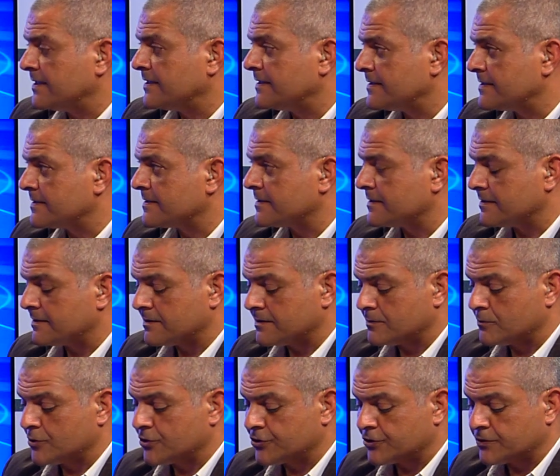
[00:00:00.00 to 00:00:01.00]
as
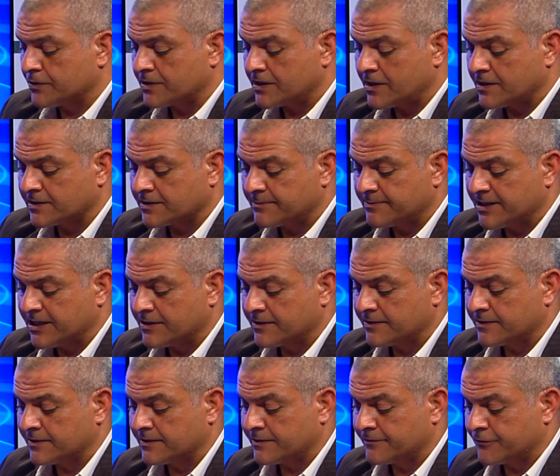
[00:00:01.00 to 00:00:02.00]
what you talked about,
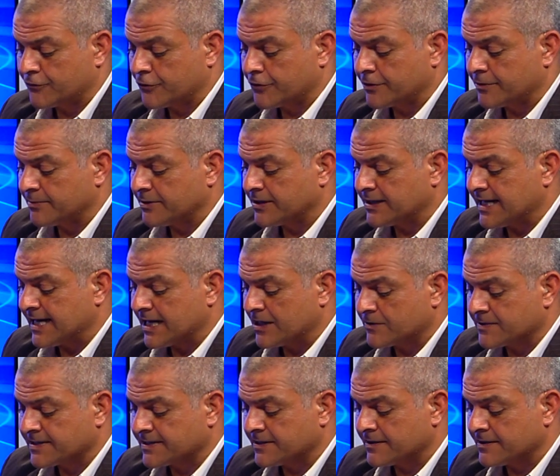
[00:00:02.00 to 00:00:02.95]
affordable housing.